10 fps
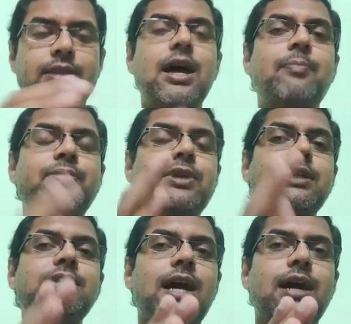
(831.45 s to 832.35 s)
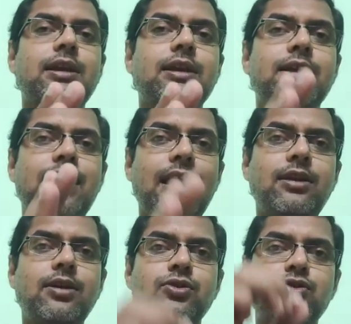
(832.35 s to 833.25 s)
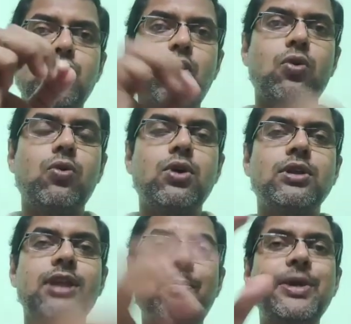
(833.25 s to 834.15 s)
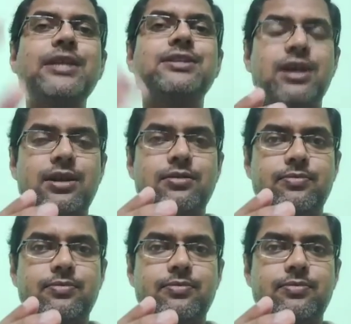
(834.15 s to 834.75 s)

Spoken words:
The teacher can show the picture.